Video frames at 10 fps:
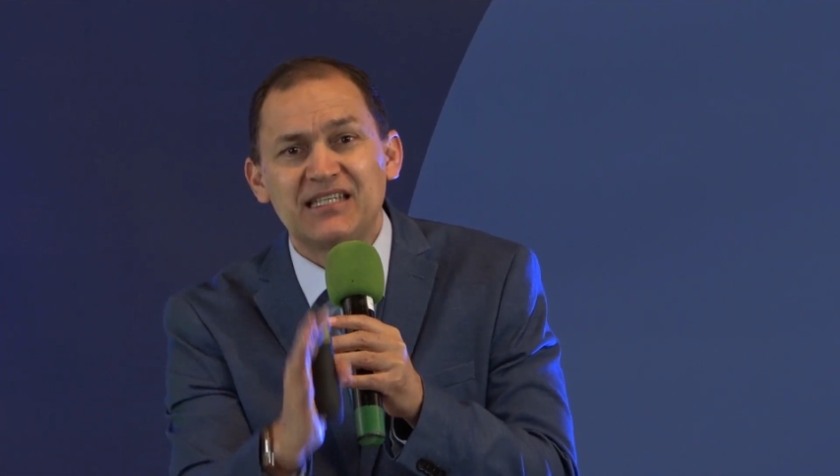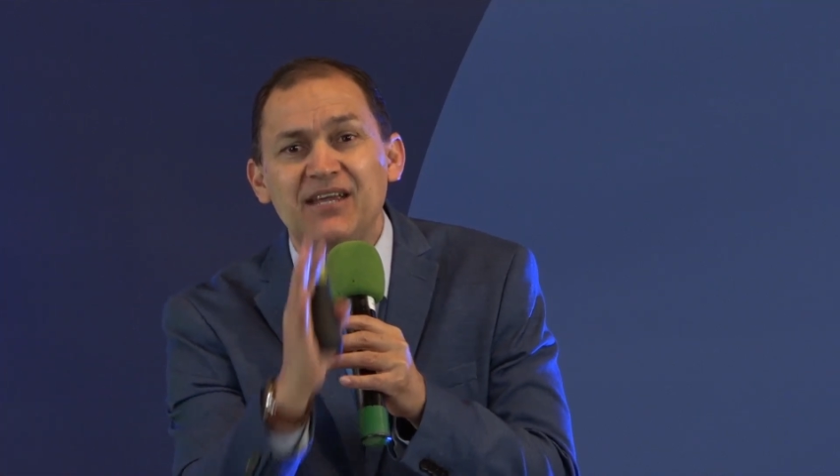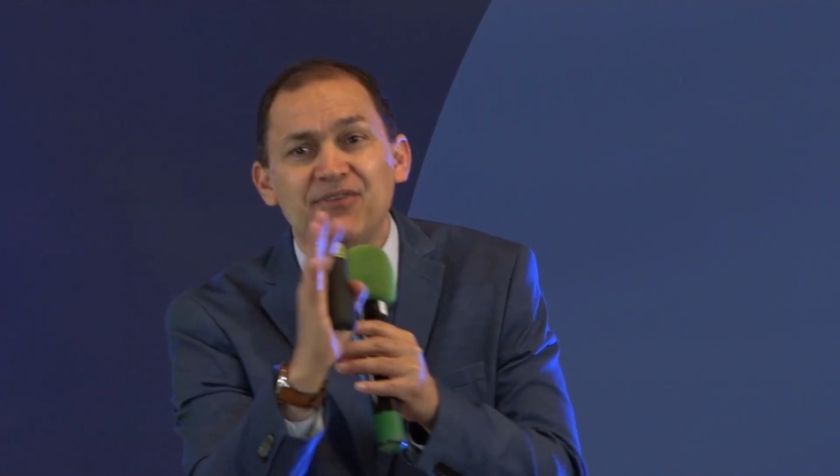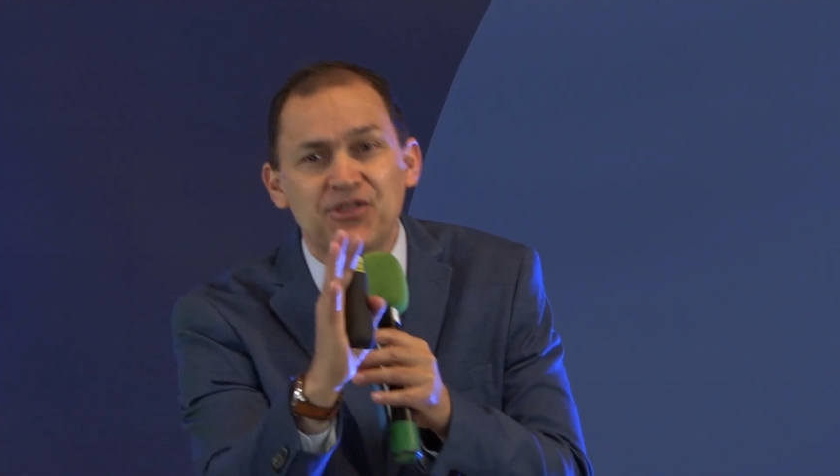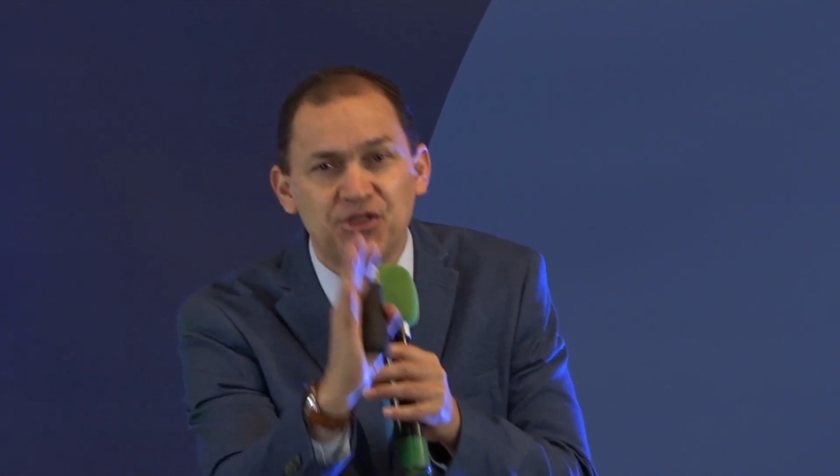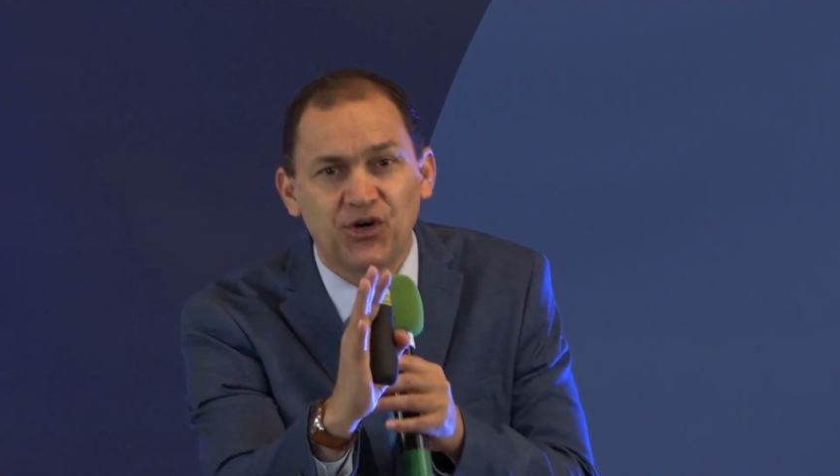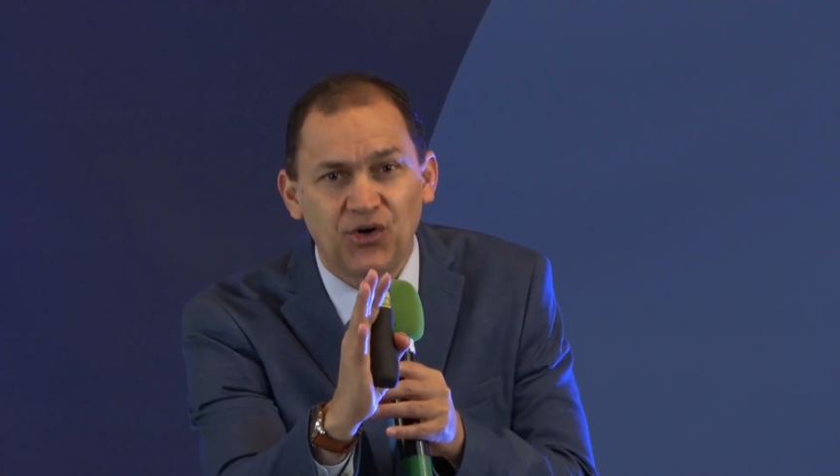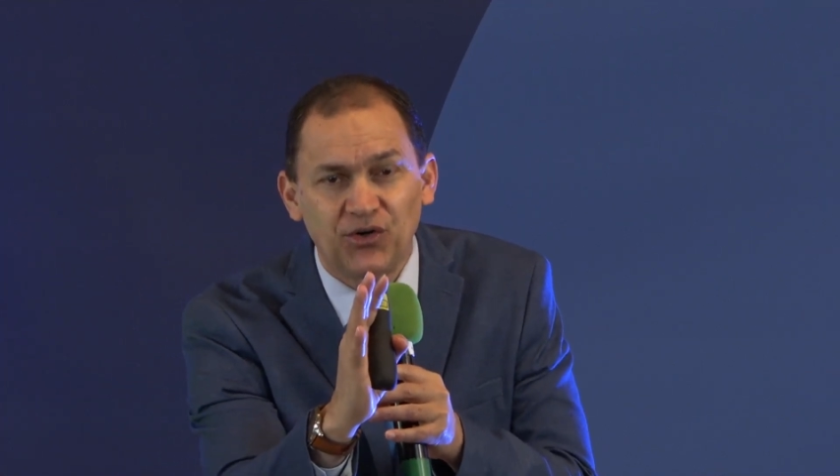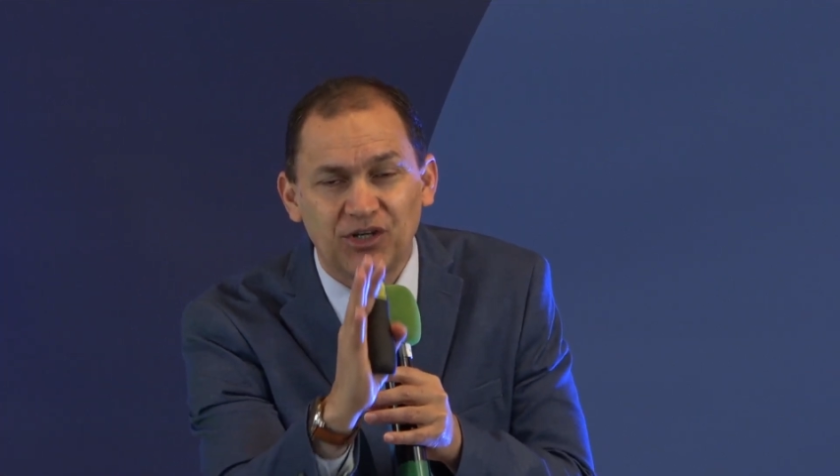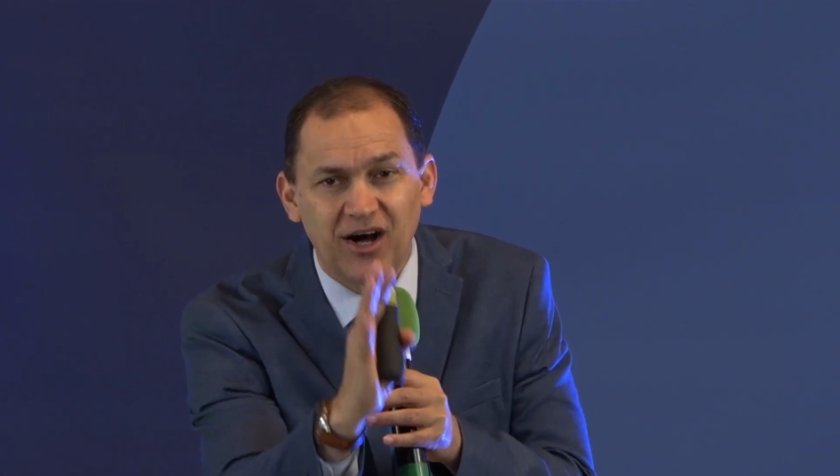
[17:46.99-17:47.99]
even
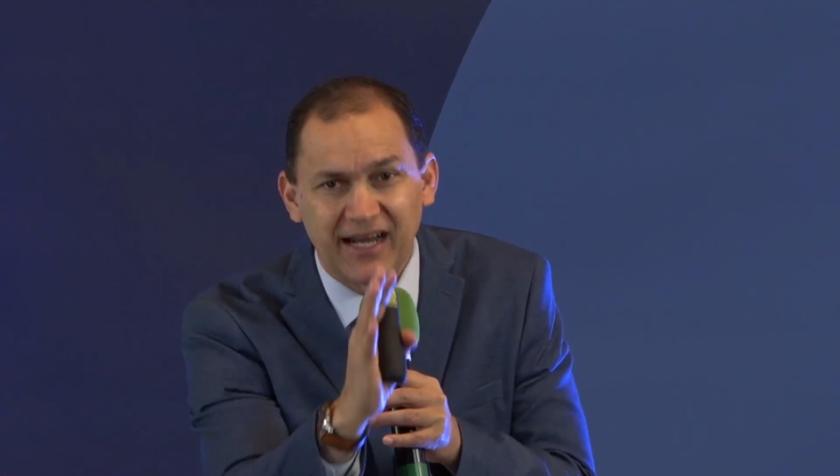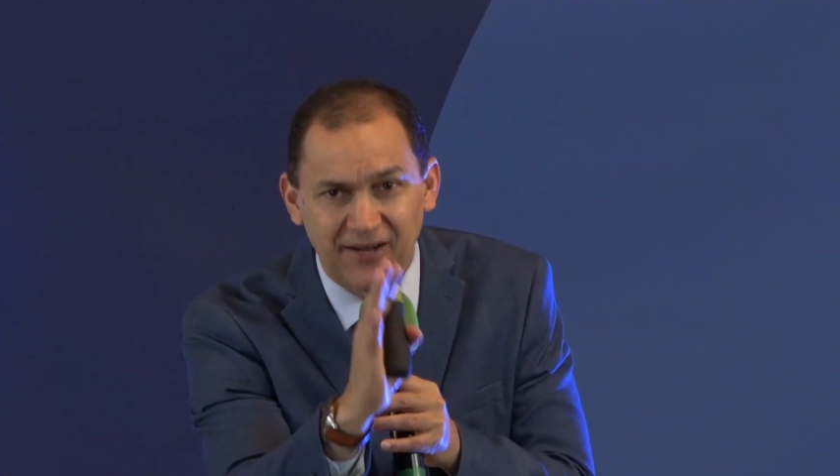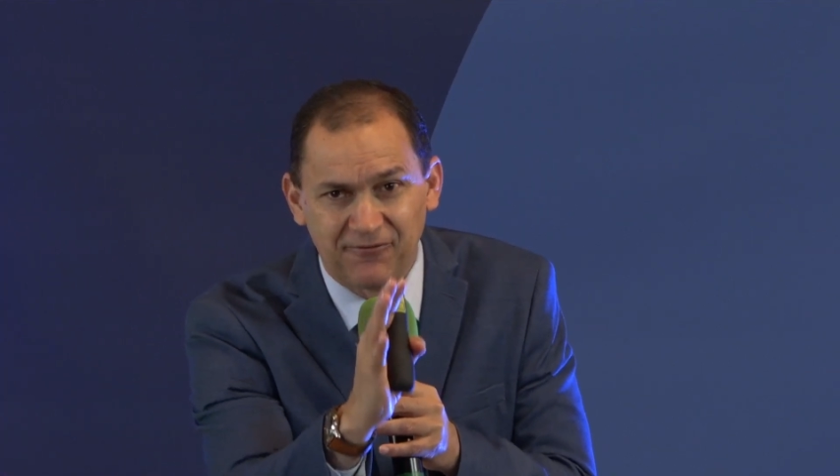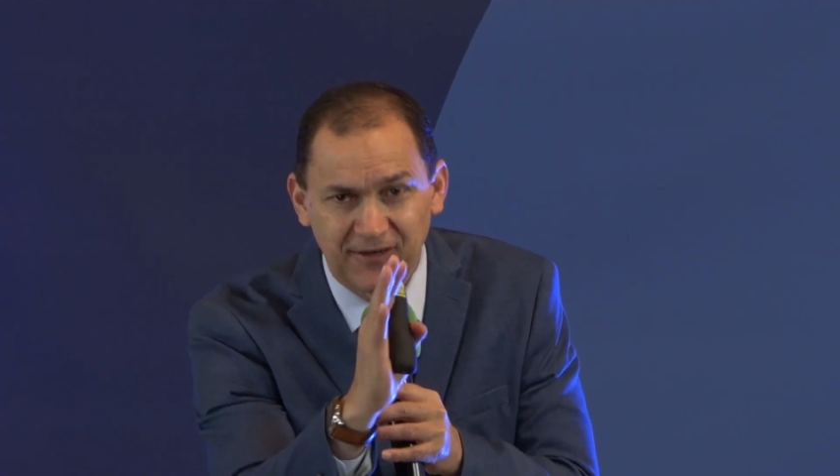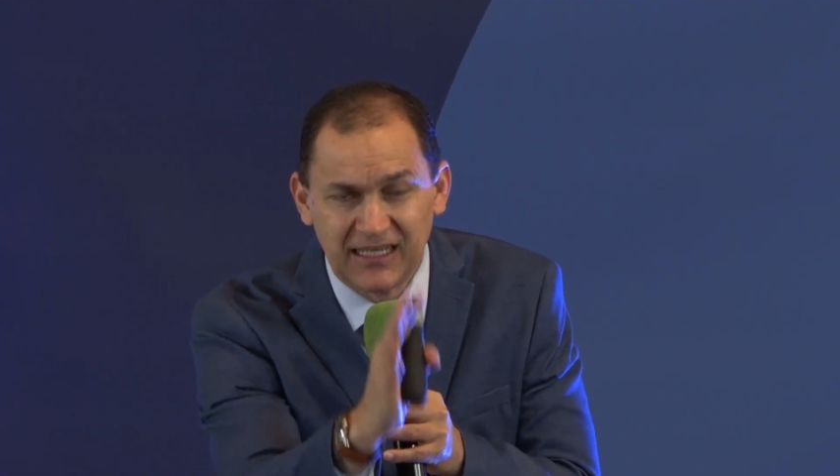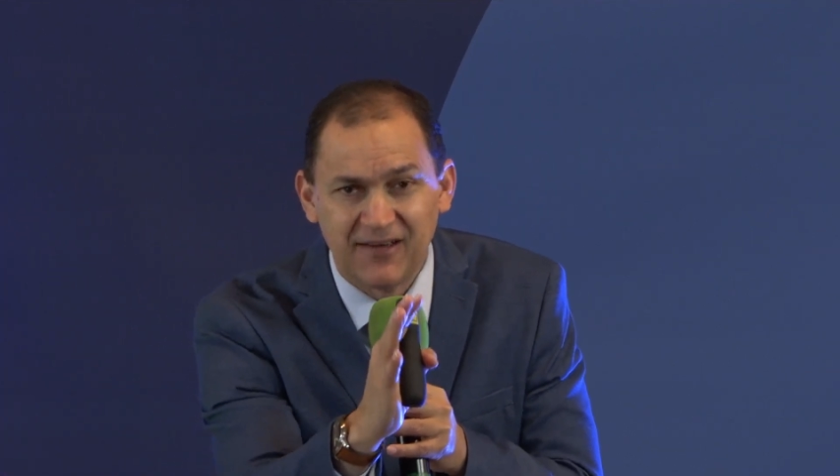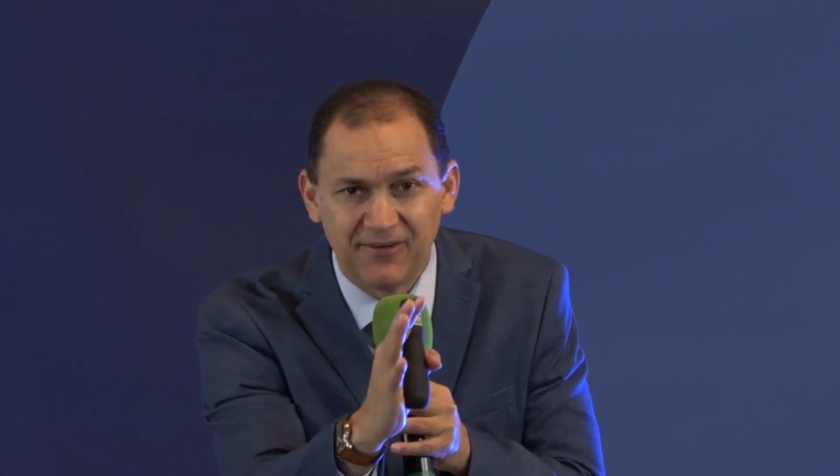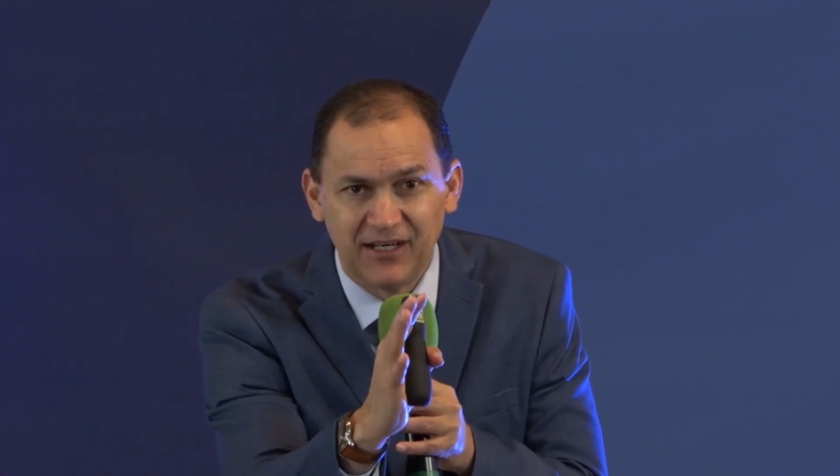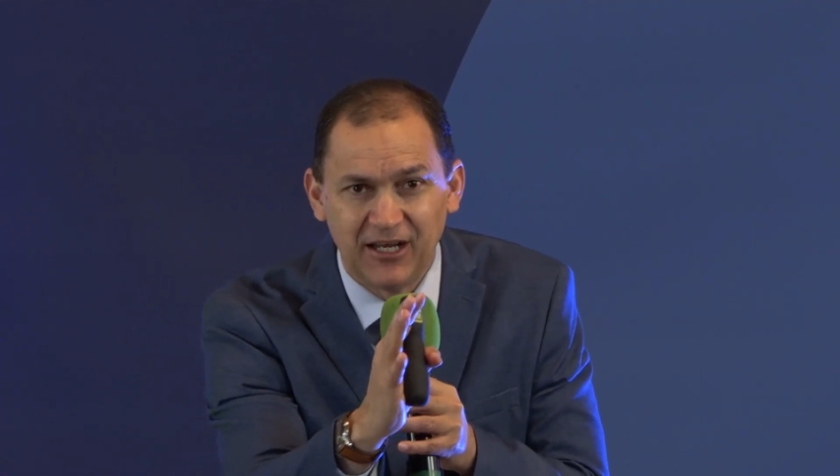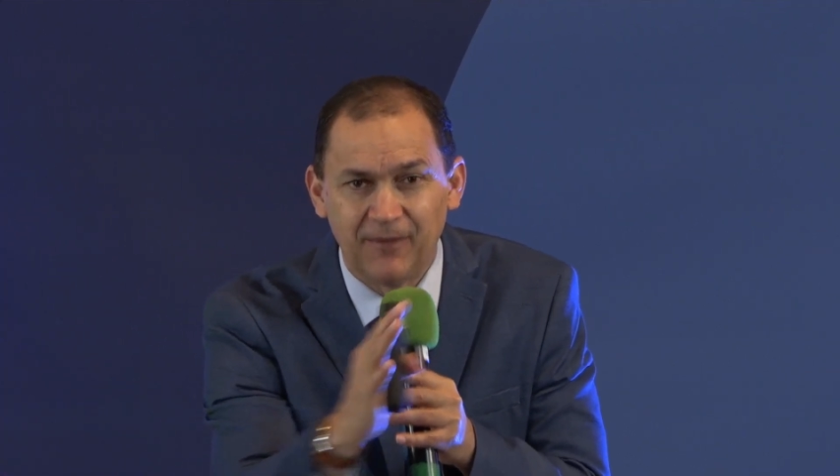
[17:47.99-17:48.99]
though God had
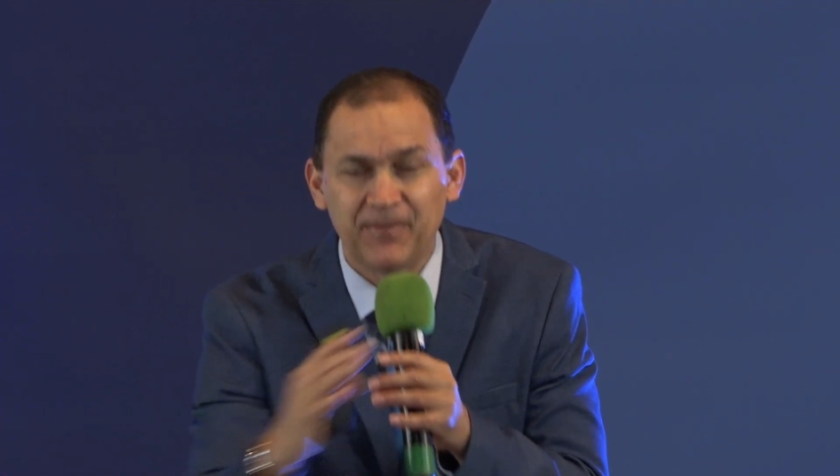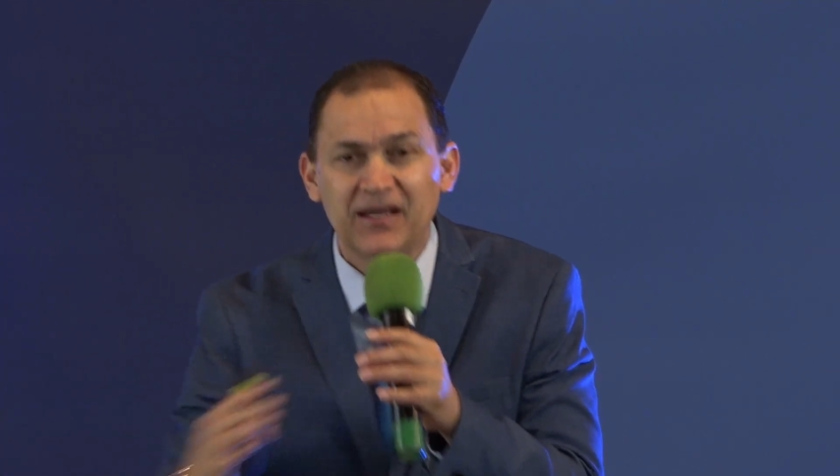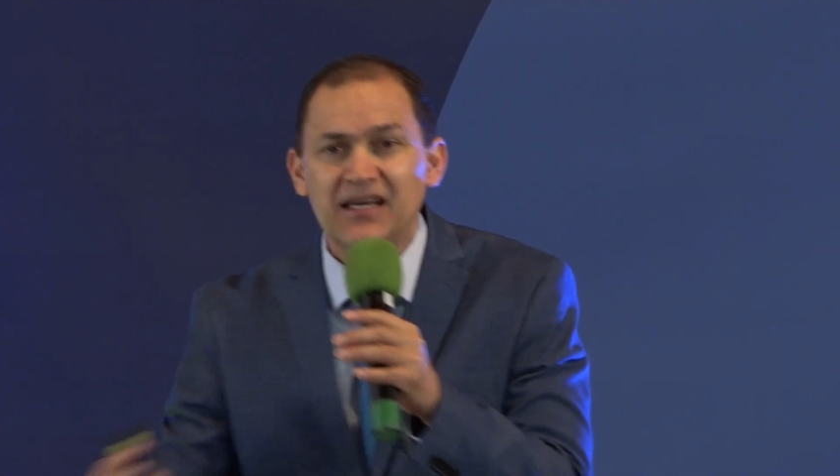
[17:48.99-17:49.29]
forgiven him,